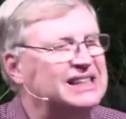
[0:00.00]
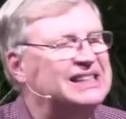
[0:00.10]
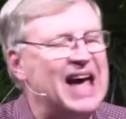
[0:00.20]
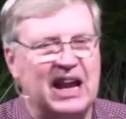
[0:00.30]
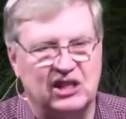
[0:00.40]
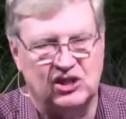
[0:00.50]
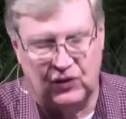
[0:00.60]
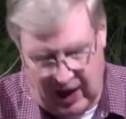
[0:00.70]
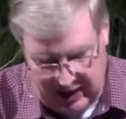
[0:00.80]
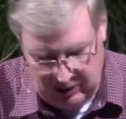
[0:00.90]

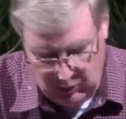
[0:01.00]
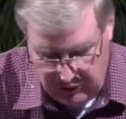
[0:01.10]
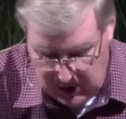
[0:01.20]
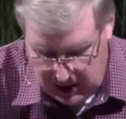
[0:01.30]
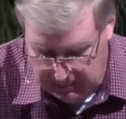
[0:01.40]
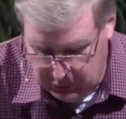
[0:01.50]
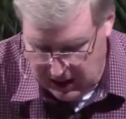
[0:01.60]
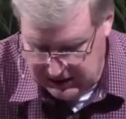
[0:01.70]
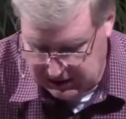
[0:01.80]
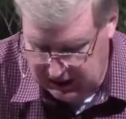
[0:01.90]
satisfied with their
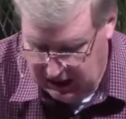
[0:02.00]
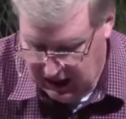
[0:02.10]
present